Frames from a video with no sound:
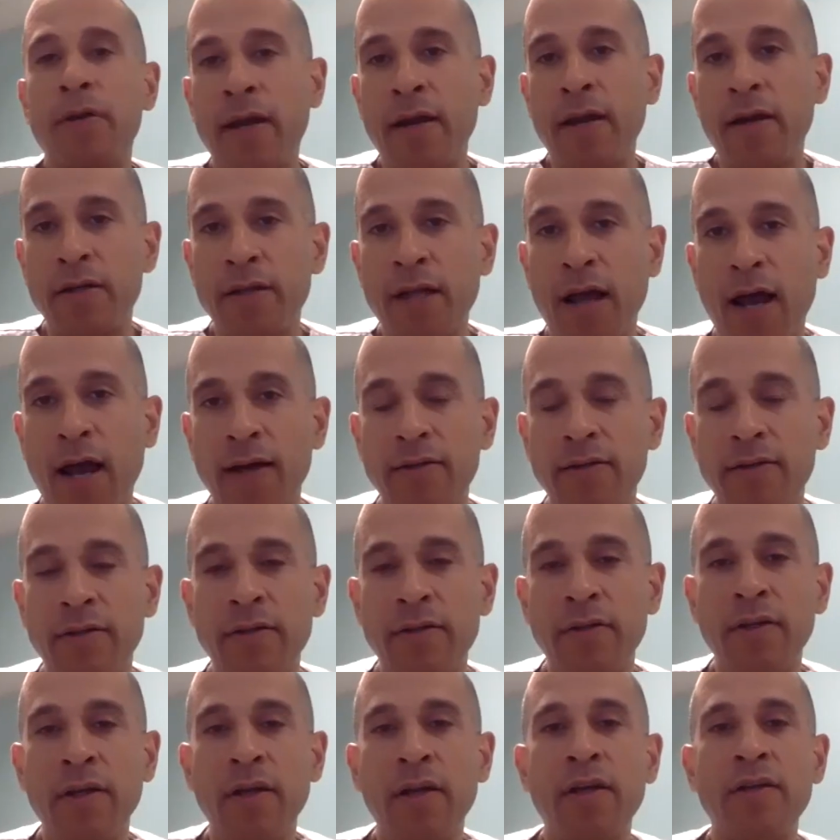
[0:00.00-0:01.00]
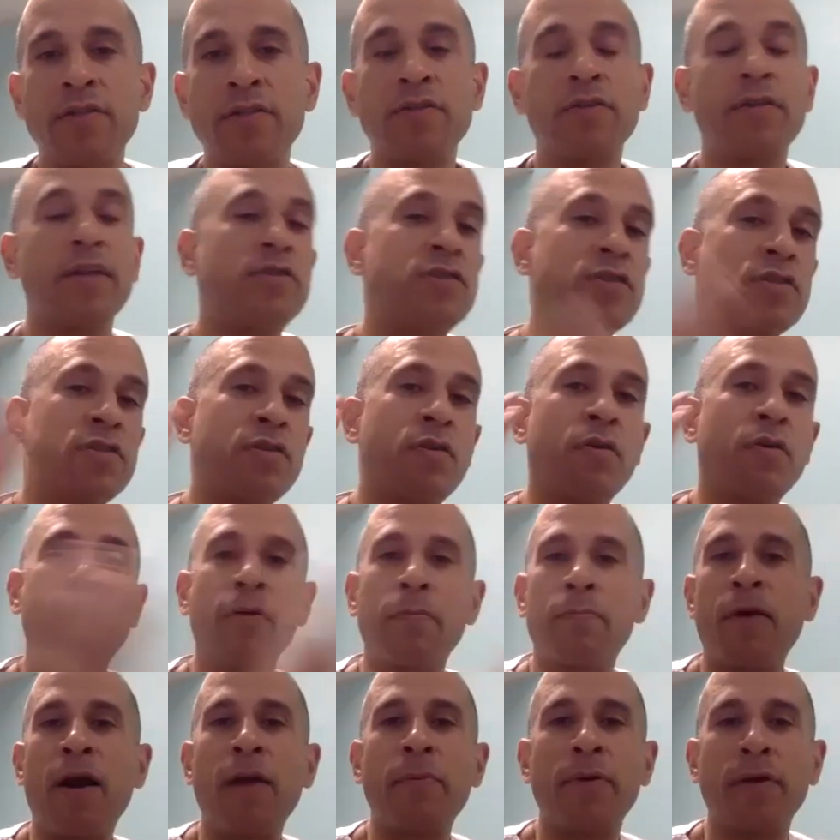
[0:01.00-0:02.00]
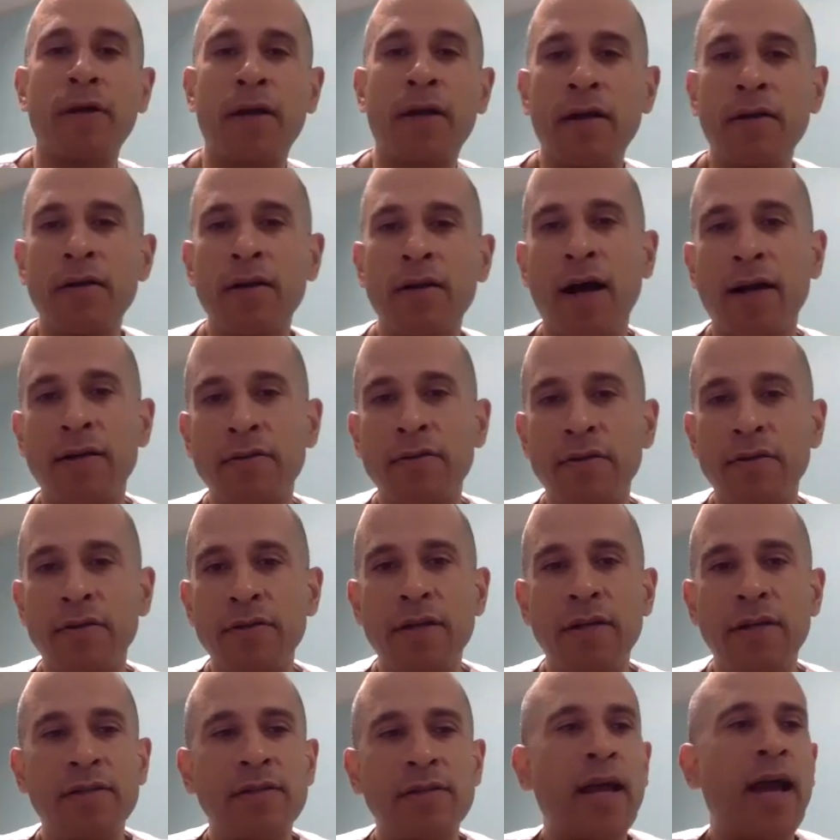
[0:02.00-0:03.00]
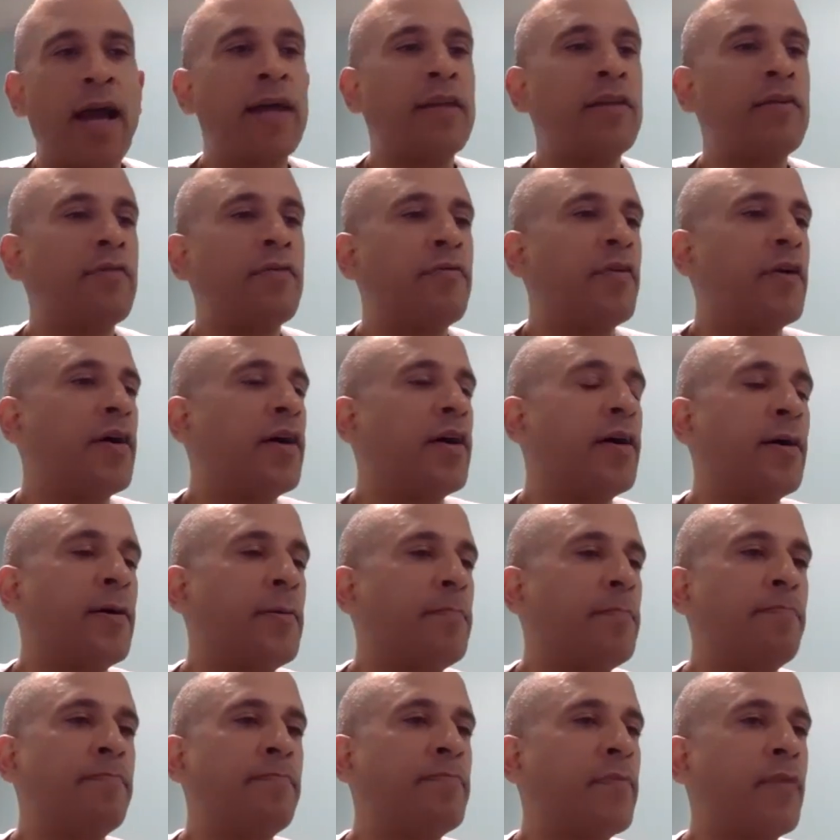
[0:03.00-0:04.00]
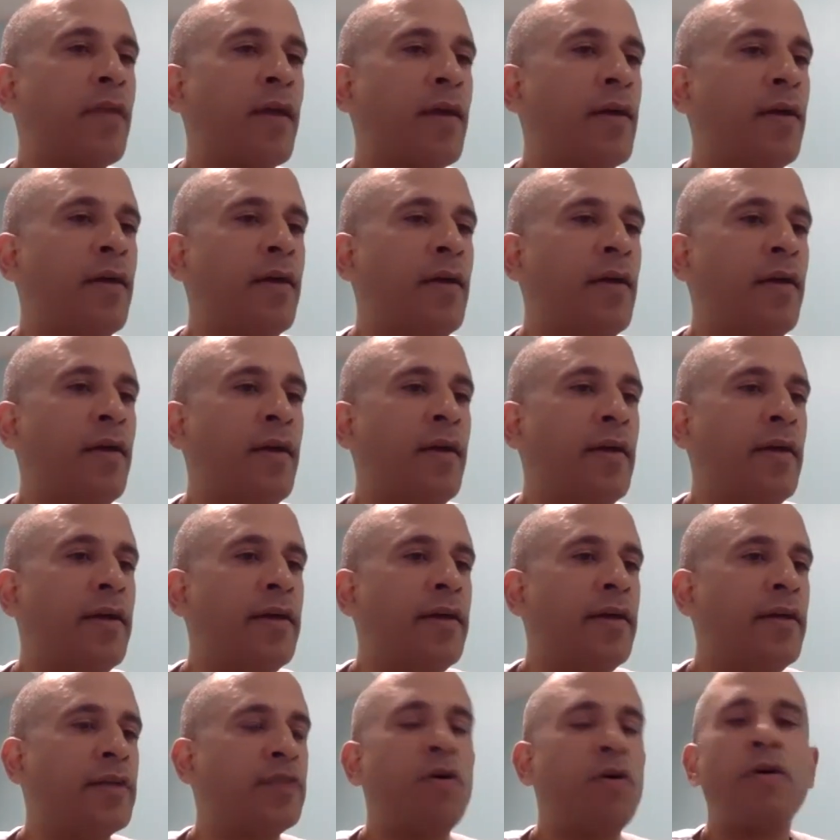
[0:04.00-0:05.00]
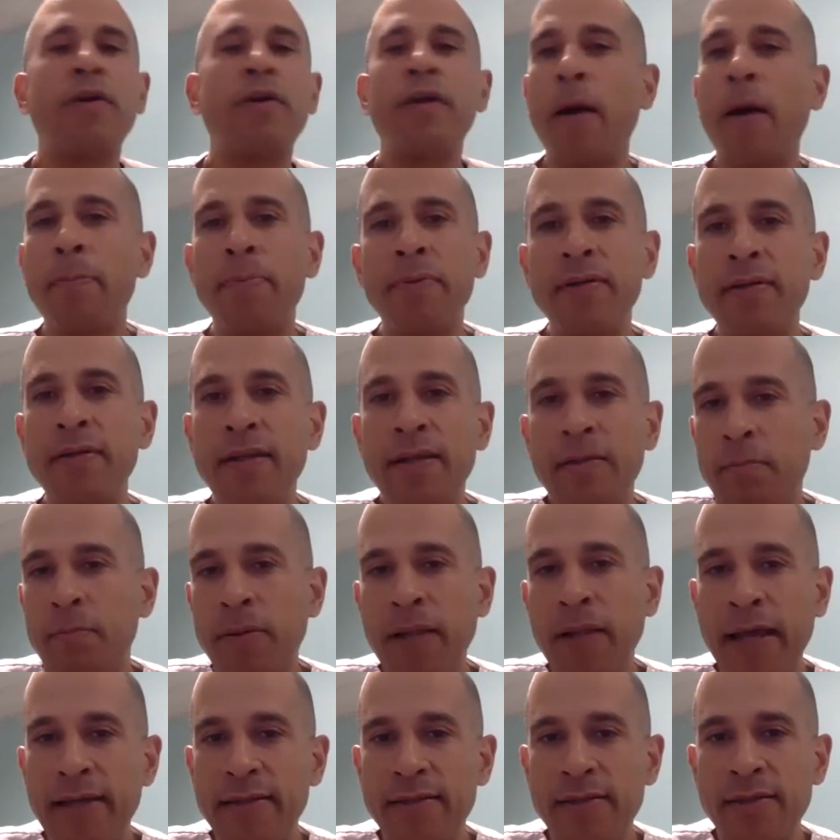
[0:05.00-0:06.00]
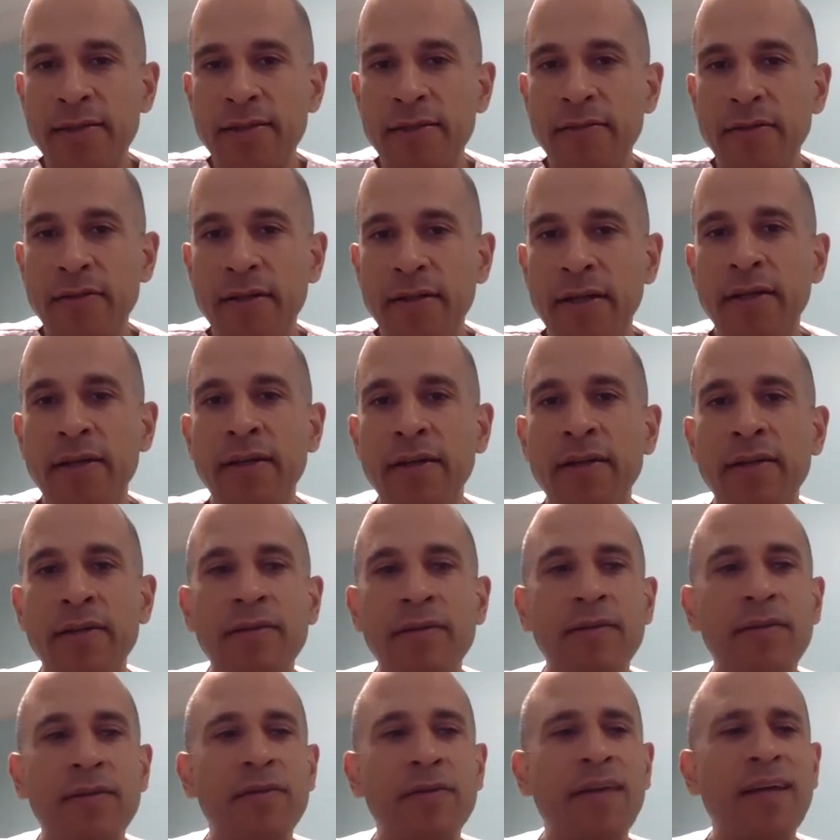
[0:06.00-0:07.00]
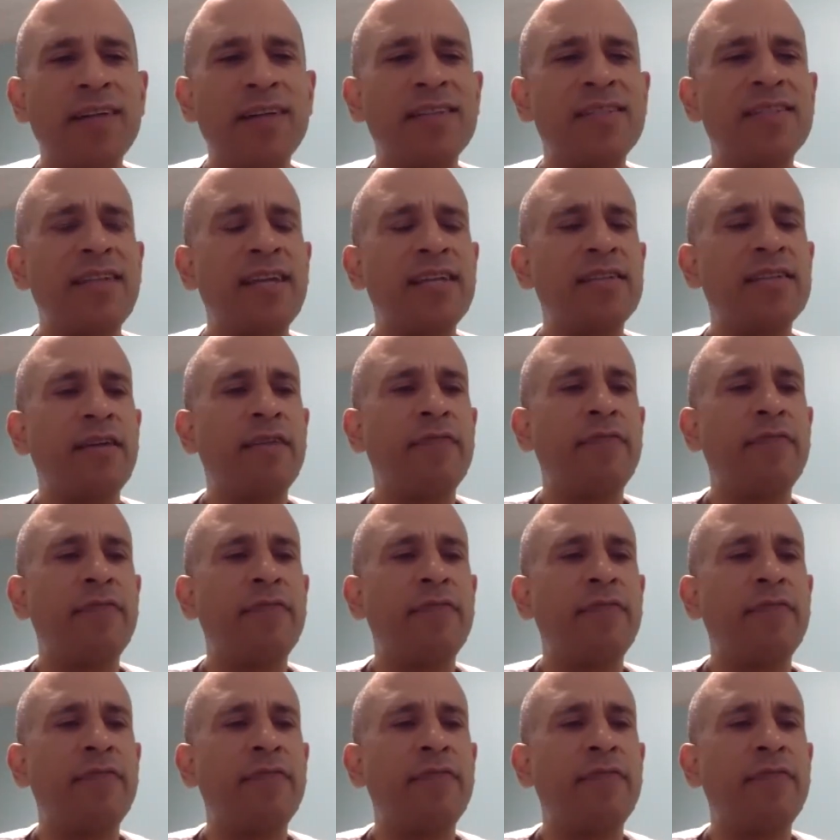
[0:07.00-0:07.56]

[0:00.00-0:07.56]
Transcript: care doctor, so they just go to the primary care doctor. It's kind of it's already up in place. In the United States, I